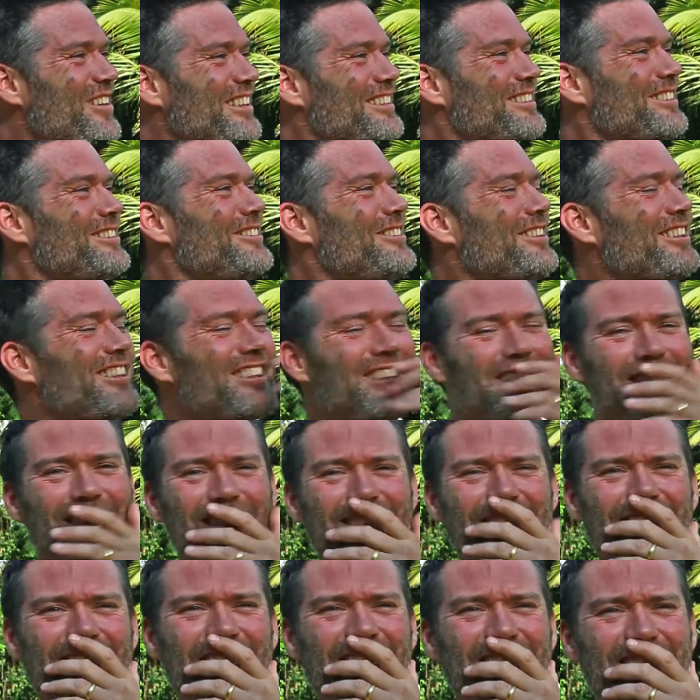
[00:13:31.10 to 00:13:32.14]
two guys
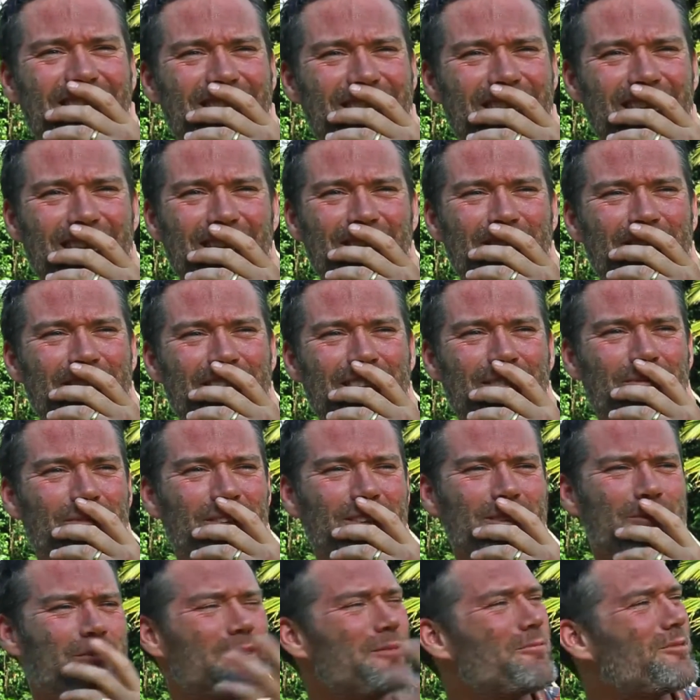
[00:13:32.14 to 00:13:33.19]
the other day who've
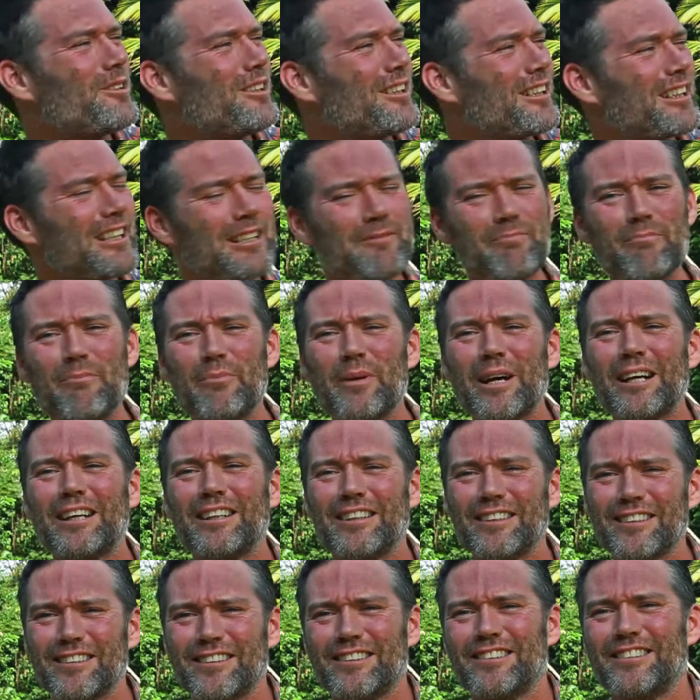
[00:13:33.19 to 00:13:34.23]
both been working in
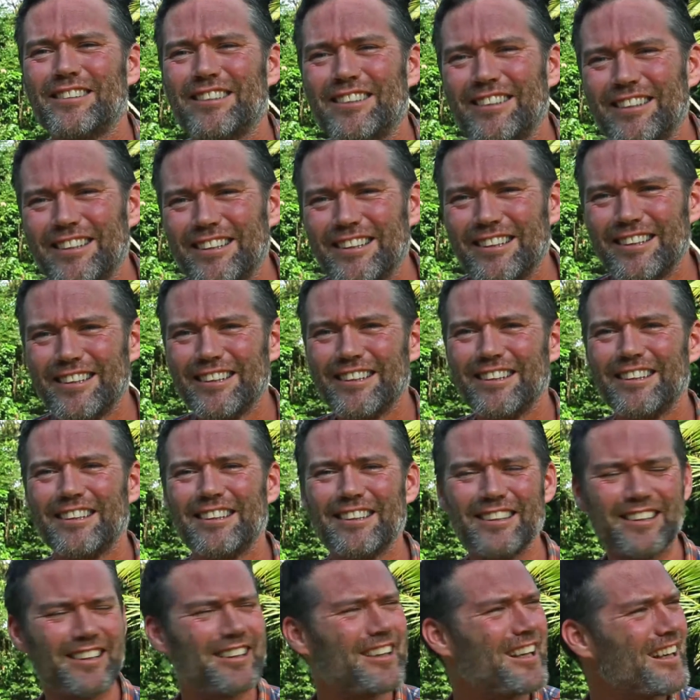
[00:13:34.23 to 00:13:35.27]
banks,
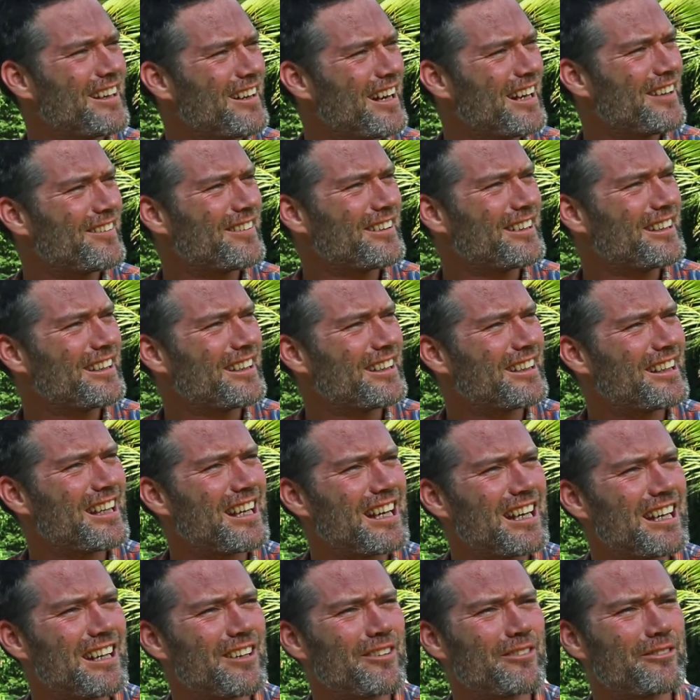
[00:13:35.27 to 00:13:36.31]
and they're out here
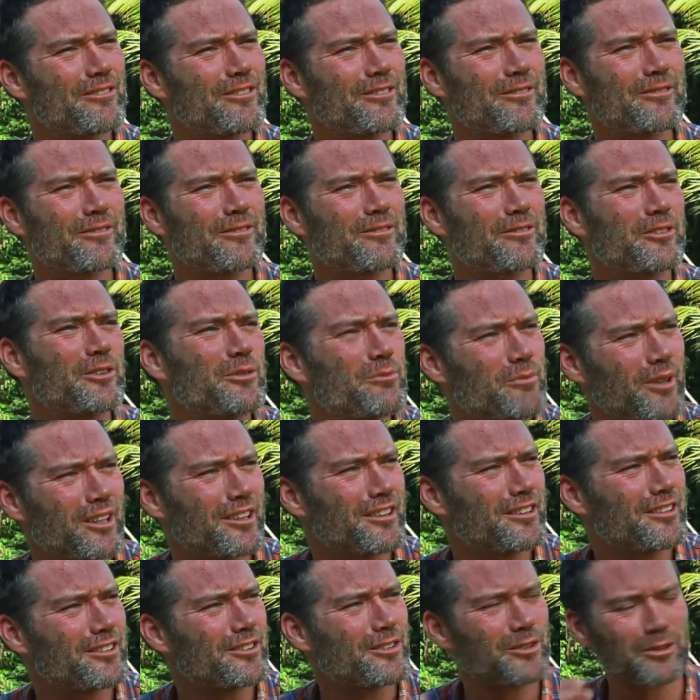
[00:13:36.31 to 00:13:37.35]
now for a few
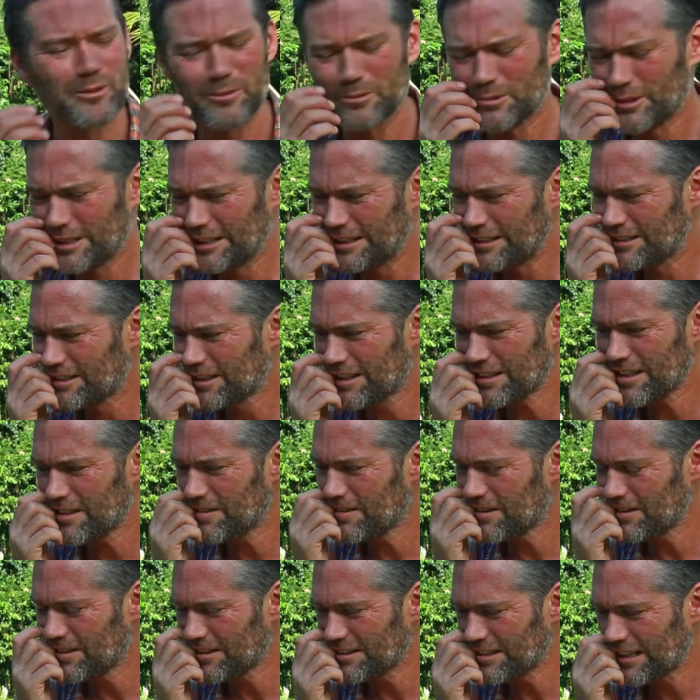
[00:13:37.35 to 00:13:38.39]
months or weeks, I don't
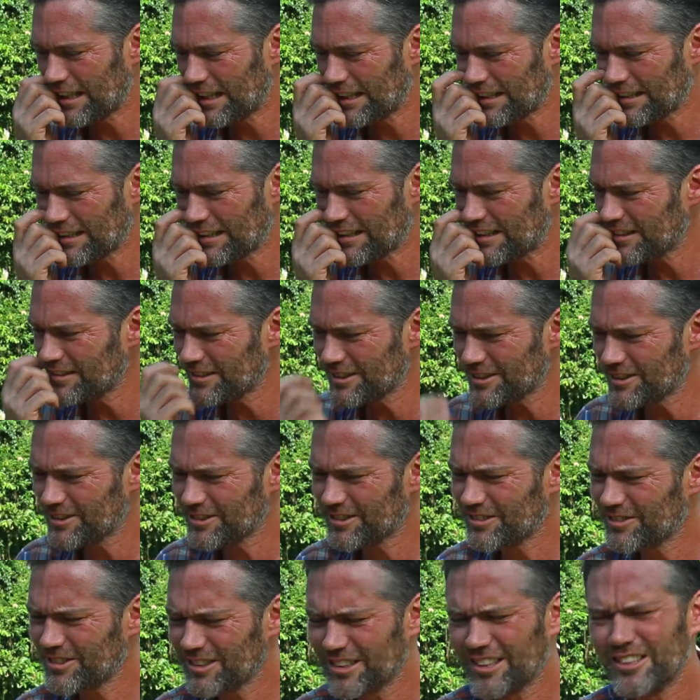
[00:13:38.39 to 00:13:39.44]
know exactly, and I
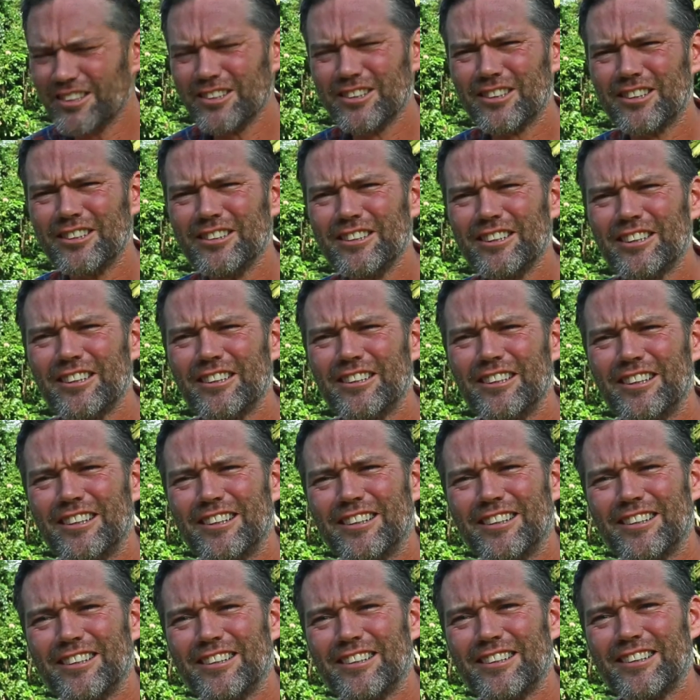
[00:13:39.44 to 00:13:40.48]
thought, well, good on you.
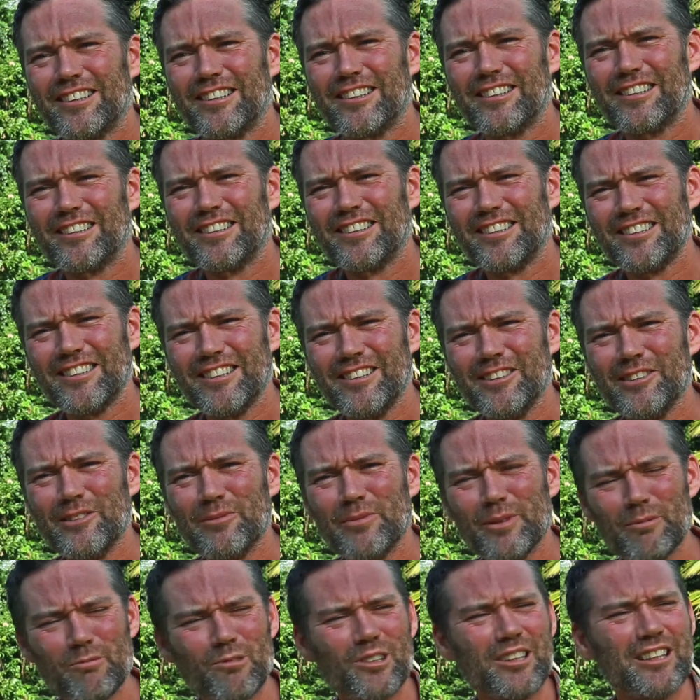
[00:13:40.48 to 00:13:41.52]
You've
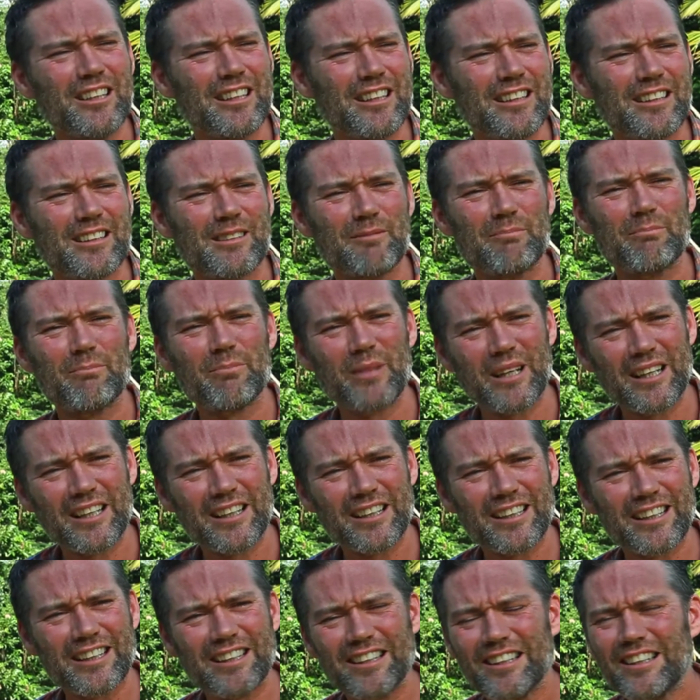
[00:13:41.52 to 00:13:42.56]
been working in a
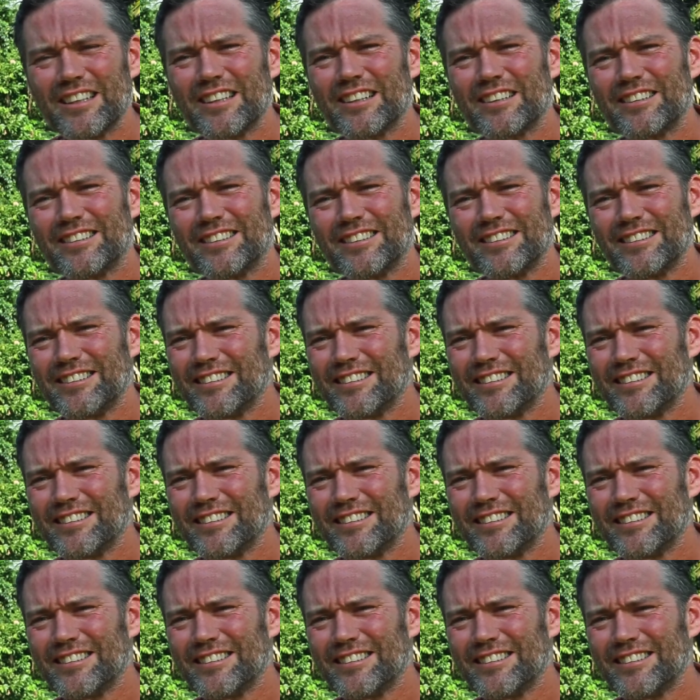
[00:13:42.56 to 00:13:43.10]
bank in England,